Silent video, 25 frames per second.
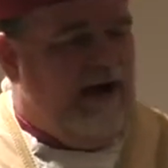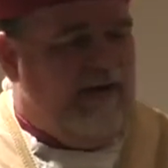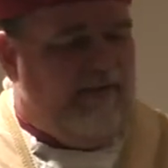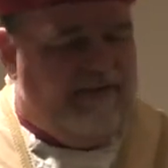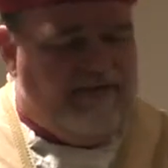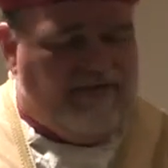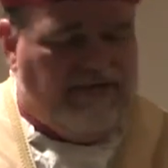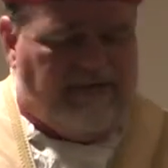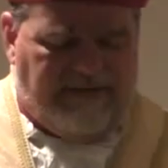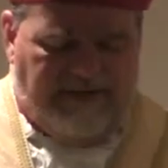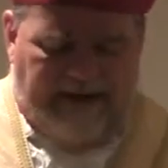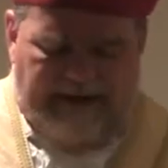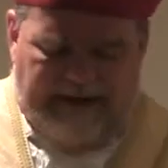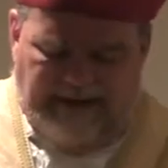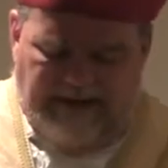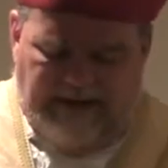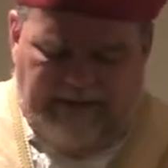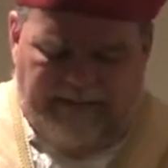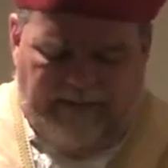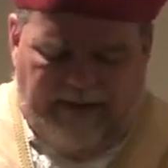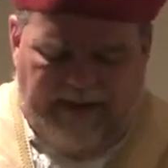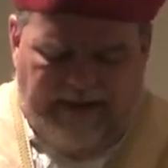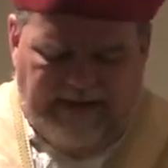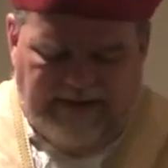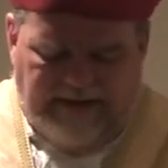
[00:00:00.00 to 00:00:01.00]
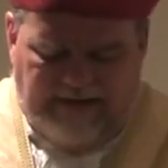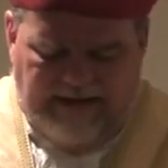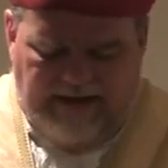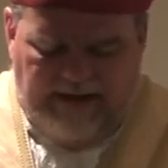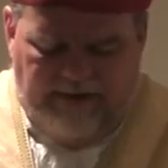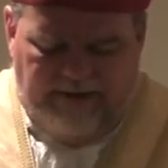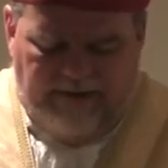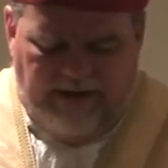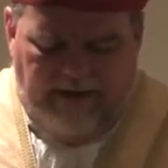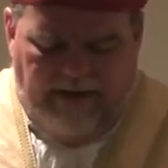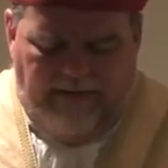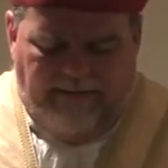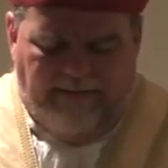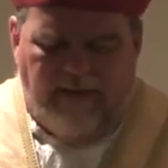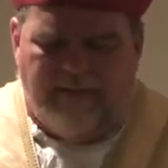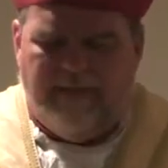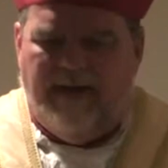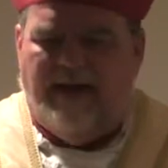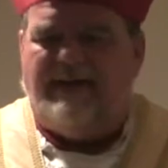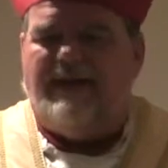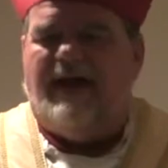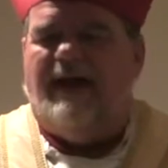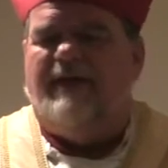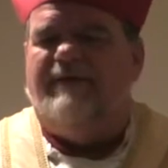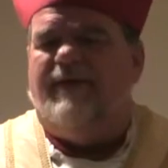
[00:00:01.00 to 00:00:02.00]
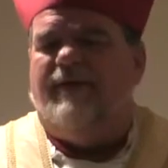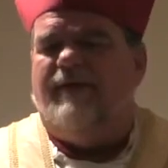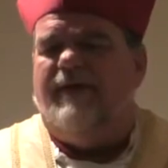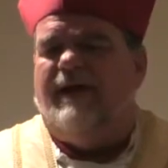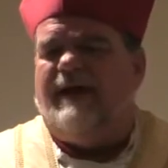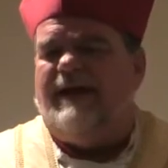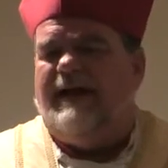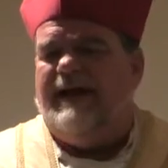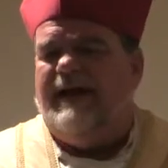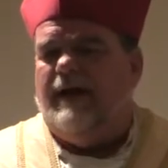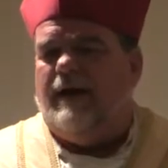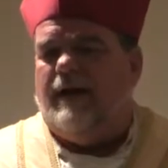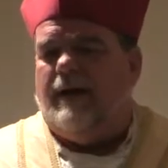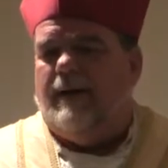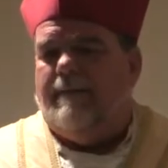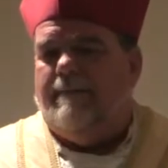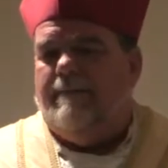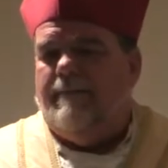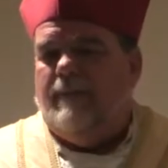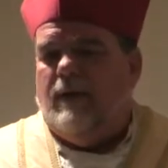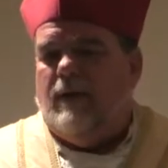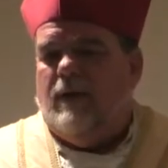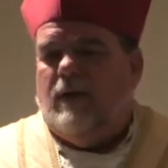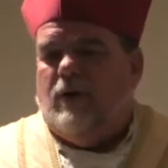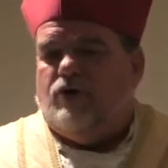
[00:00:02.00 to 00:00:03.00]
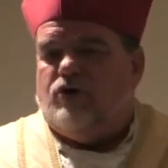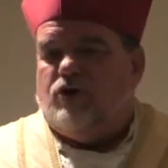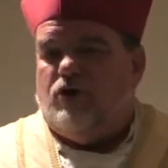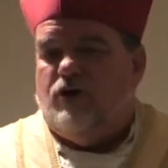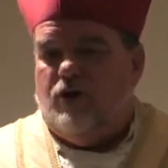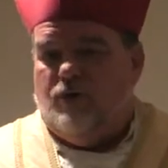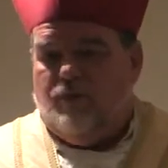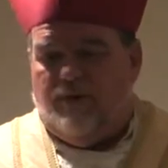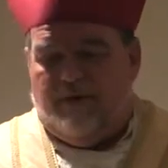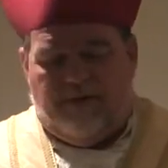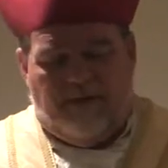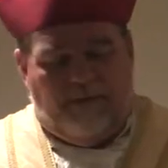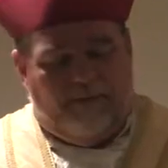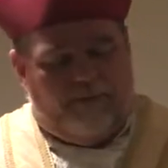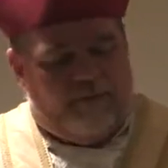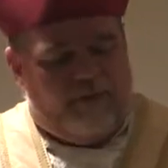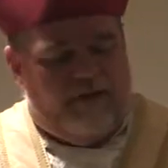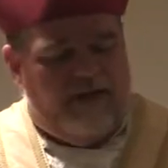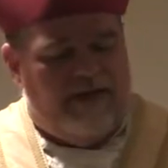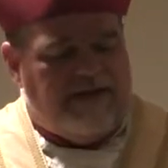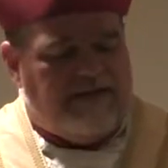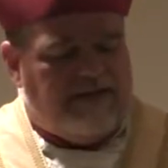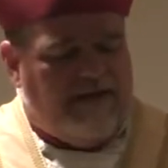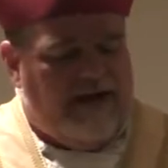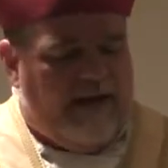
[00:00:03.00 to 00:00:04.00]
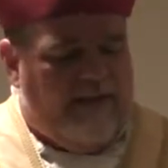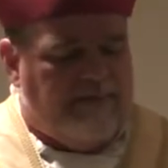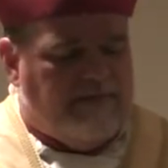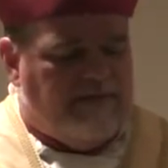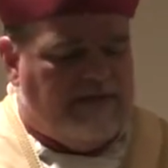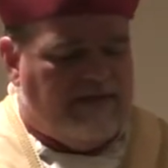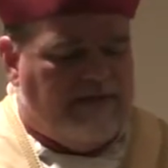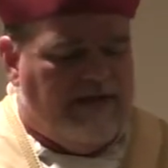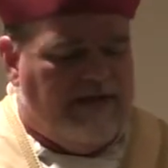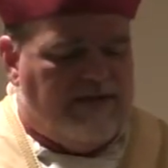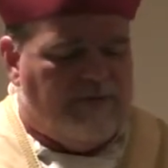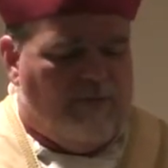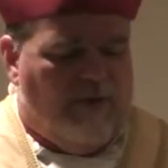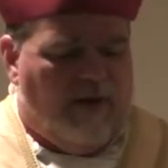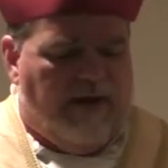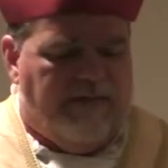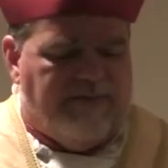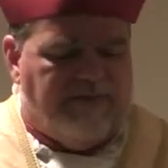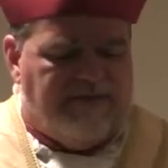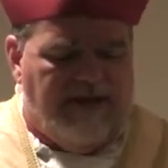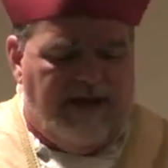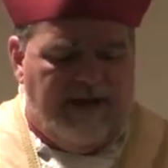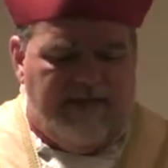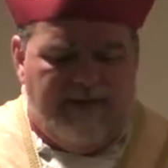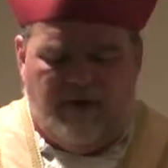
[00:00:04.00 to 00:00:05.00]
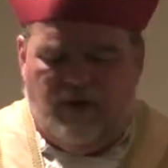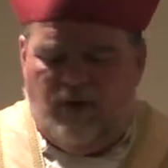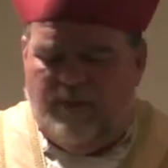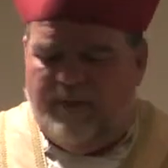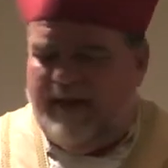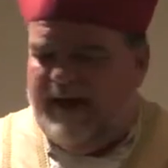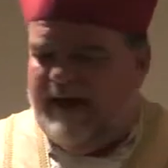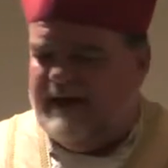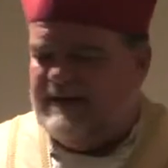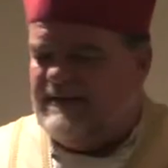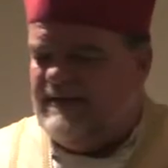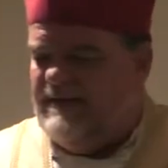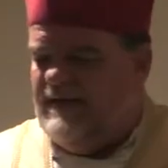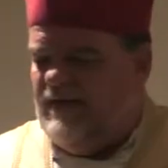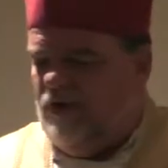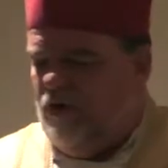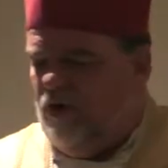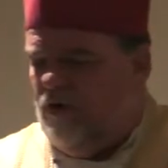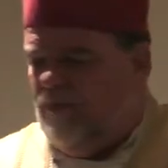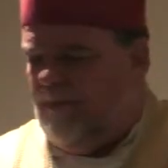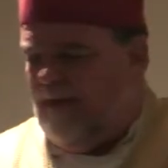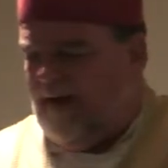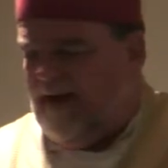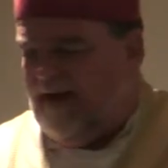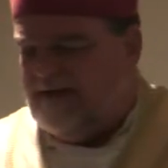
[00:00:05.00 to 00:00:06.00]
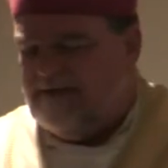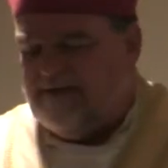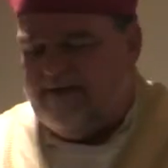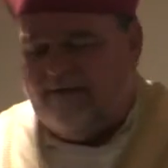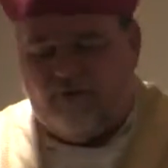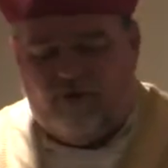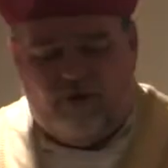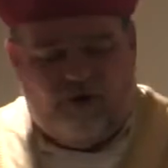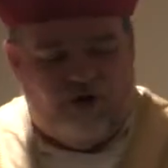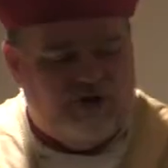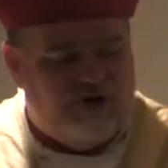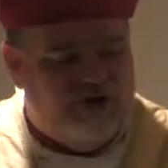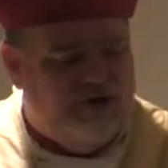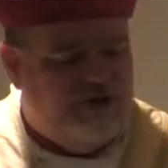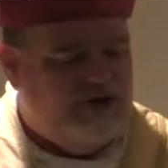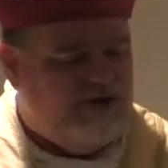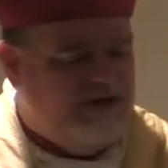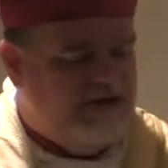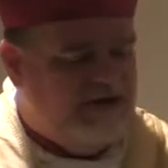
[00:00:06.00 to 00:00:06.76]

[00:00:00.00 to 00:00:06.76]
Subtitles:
of the Society of St. Pius X to make that very clear. So that when the priest comes and says, well, I'm saying the new Mass and the old Mass, of course you should